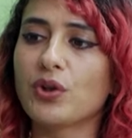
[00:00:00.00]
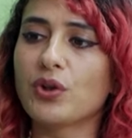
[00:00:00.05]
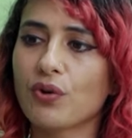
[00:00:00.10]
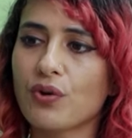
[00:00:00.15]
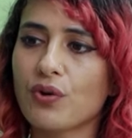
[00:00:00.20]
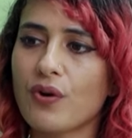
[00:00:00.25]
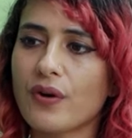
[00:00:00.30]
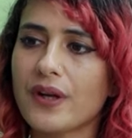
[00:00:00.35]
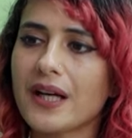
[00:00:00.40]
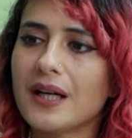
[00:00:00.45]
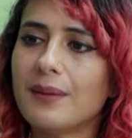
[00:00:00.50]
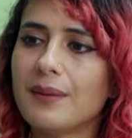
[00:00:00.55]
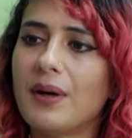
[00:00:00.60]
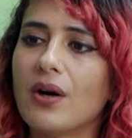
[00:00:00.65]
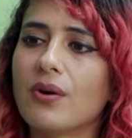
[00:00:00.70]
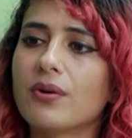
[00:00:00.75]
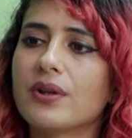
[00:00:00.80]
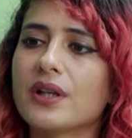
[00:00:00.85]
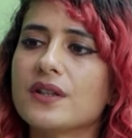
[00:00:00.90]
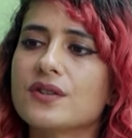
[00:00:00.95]
you're talking
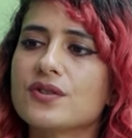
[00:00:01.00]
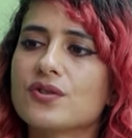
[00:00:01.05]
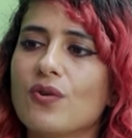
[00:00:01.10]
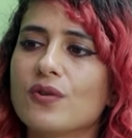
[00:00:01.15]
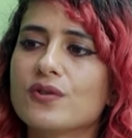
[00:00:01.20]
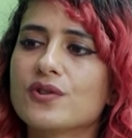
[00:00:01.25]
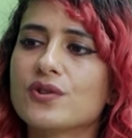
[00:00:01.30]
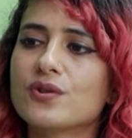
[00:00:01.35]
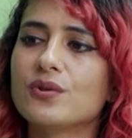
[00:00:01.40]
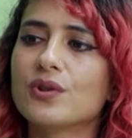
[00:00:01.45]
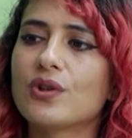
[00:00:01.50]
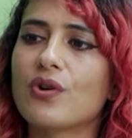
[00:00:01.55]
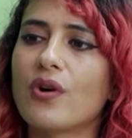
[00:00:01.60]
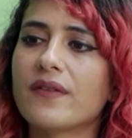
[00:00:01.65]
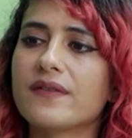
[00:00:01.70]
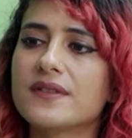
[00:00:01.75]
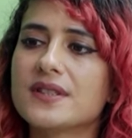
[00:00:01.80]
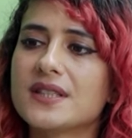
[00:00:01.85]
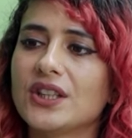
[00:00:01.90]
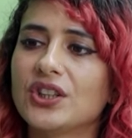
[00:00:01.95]
about is also a
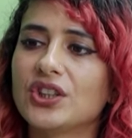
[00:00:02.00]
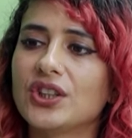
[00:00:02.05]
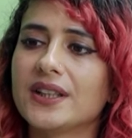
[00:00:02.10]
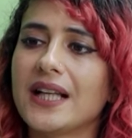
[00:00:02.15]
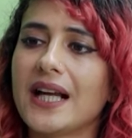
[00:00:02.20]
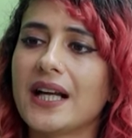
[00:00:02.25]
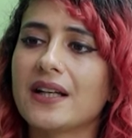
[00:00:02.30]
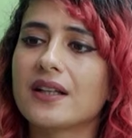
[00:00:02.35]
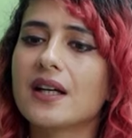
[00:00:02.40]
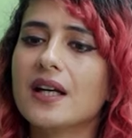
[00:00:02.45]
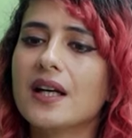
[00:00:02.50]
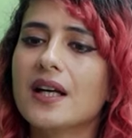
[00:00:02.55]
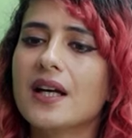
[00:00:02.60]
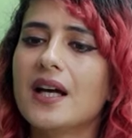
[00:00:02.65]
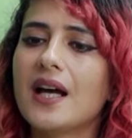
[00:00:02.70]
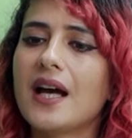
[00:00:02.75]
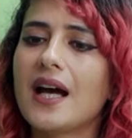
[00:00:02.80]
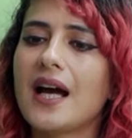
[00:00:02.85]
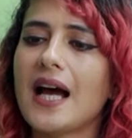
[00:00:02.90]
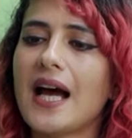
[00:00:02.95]
conversation that
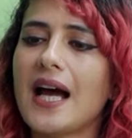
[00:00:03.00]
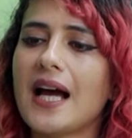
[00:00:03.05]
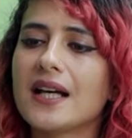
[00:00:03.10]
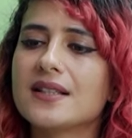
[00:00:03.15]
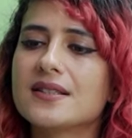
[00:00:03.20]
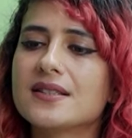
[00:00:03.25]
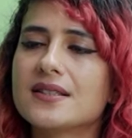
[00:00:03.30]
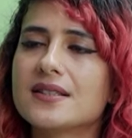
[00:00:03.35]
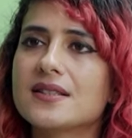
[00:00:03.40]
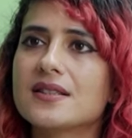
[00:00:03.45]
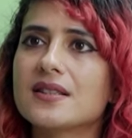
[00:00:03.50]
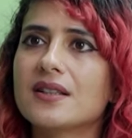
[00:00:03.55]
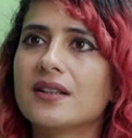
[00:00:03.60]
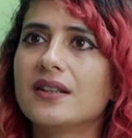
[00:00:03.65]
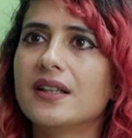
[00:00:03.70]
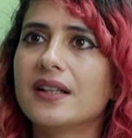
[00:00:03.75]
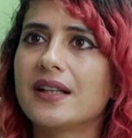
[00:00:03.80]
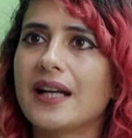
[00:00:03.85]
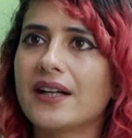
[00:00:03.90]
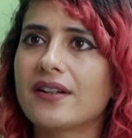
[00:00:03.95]
has a
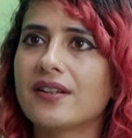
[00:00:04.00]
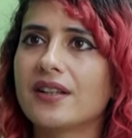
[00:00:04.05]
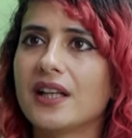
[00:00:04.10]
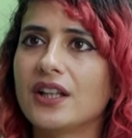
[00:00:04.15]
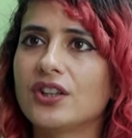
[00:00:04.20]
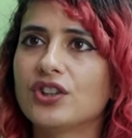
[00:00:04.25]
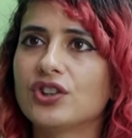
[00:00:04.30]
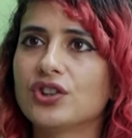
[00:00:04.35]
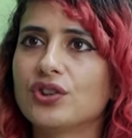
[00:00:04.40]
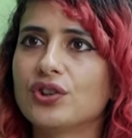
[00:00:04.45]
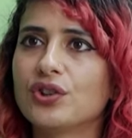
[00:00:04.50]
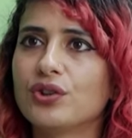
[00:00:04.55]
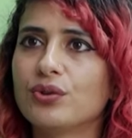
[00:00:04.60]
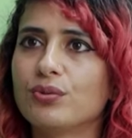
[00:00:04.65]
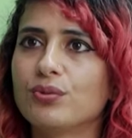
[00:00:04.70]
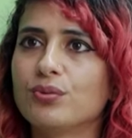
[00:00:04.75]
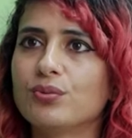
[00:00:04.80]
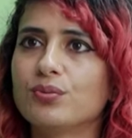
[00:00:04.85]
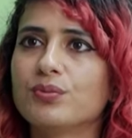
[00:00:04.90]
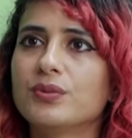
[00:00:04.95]
direct relation
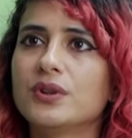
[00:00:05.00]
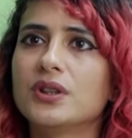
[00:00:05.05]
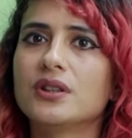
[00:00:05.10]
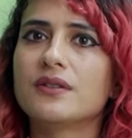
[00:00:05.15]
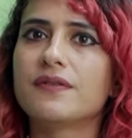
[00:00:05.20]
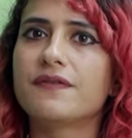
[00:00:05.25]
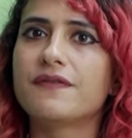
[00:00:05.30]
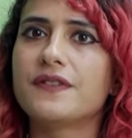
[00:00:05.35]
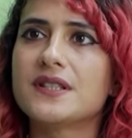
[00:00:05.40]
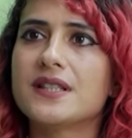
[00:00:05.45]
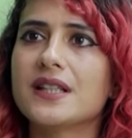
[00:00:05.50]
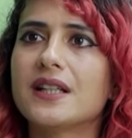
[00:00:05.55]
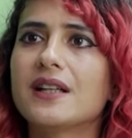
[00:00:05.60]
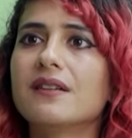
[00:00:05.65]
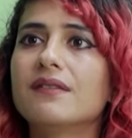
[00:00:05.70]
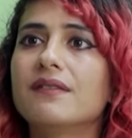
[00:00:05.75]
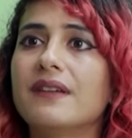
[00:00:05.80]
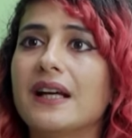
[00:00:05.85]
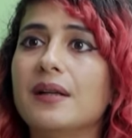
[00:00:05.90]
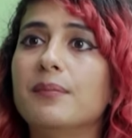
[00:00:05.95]
to the
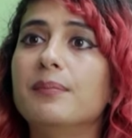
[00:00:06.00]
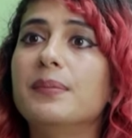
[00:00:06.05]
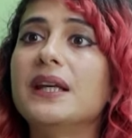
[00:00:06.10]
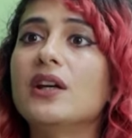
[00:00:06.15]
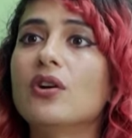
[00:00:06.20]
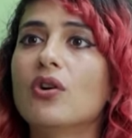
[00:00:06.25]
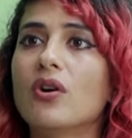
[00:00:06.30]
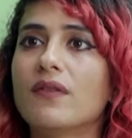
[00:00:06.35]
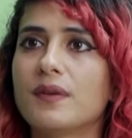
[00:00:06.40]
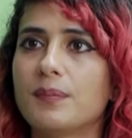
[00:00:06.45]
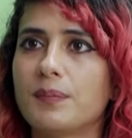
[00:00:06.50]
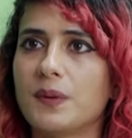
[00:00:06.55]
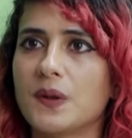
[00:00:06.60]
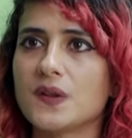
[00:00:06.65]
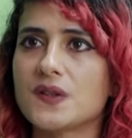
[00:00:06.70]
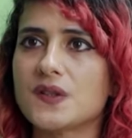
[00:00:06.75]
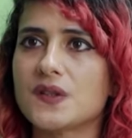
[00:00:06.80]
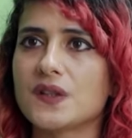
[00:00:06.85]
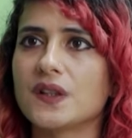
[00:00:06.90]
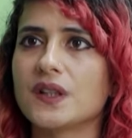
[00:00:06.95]
physical well-being of a
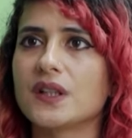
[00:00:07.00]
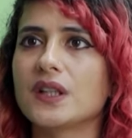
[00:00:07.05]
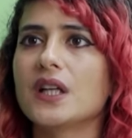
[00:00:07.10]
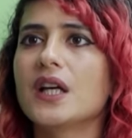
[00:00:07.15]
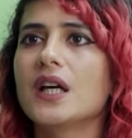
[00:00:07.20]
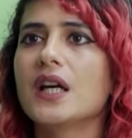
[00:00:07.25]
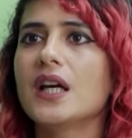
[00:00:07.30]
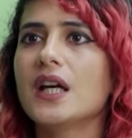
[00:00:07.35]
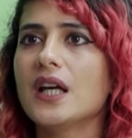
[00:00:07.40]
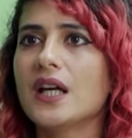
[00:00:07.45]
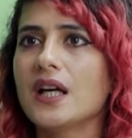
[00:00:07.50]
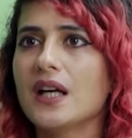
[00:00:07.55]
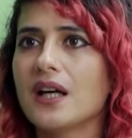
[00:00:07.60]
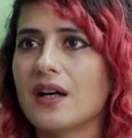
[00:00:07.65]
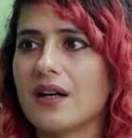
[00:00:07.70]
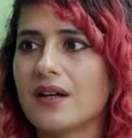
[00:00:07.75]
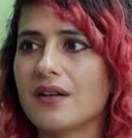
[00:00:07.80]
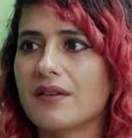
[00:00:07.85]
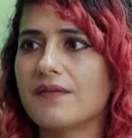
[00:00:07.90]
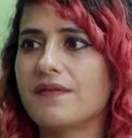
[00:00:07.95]
person
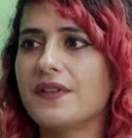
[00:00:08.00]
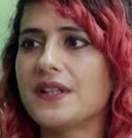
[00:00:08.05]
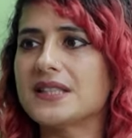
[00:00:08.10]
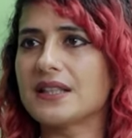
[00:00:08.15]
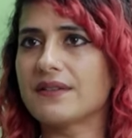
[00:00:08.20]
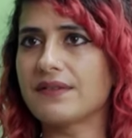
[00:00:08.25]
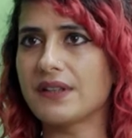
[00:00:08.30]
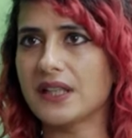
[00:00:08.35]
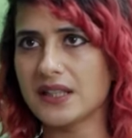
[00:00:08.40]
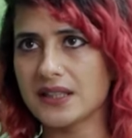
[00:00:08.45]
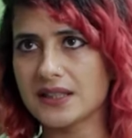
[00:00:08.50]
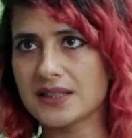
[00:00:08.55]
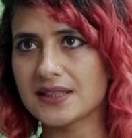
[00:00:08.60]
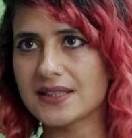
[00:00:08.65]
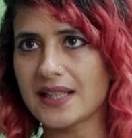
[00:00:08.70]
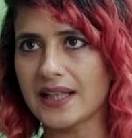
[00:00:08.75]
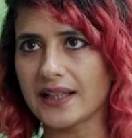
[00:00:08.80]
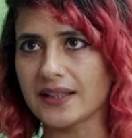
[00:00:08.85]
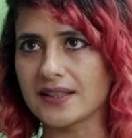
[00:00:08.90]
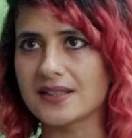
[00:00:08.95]
vis-a-vis
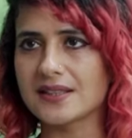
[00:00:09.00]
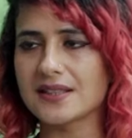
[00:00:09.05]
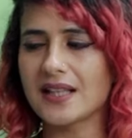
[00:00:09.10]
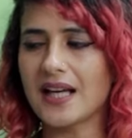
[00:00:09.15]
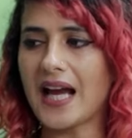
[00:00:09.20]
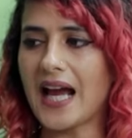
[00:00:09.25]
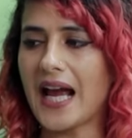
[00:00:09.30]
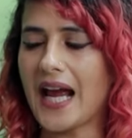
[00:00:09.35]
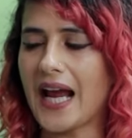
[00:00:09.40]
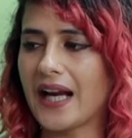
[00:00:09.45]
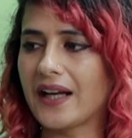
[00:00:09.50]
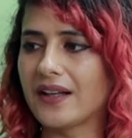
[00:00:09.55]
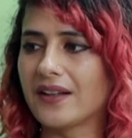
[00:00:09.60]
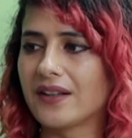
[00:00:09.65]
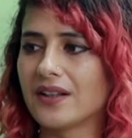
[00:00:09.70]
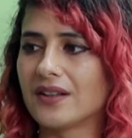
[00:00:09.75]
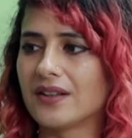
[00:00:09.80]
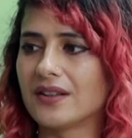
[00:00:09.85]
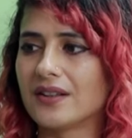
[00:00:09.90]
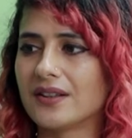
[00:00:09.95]
sex yeah.
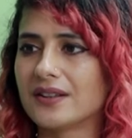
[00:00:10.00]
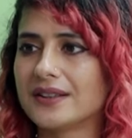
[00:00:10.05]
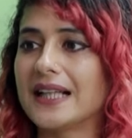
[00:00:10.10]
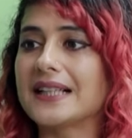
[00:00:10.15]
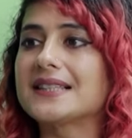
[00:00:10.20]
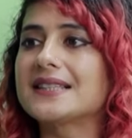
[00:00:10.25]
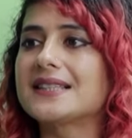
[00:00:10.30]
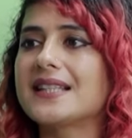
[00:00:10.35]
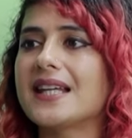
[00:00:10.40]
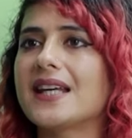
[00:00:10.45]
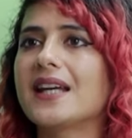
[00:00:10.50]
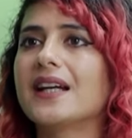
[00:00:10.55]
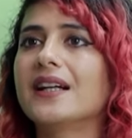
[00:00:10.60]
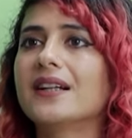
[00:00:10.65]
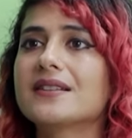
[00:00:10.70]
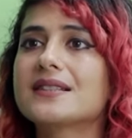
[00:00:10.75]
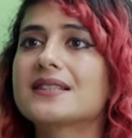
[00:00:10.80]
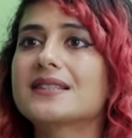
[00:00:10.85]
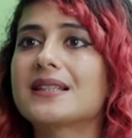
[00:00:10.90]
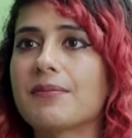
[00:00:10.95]
and uh, that's taking it
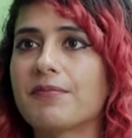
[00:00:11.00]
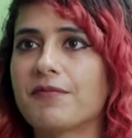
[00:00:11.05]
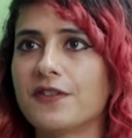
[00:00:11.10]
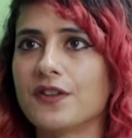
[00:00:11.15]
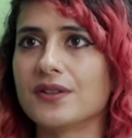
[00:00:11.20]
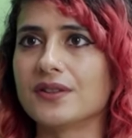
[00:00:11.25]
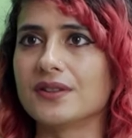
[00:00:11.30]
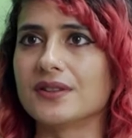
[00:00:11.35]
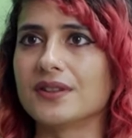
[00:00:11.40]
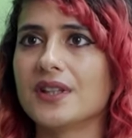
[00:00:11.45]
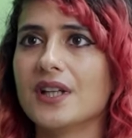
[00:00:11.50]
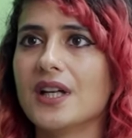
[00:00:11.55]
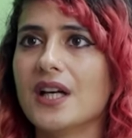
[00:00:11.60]
a step further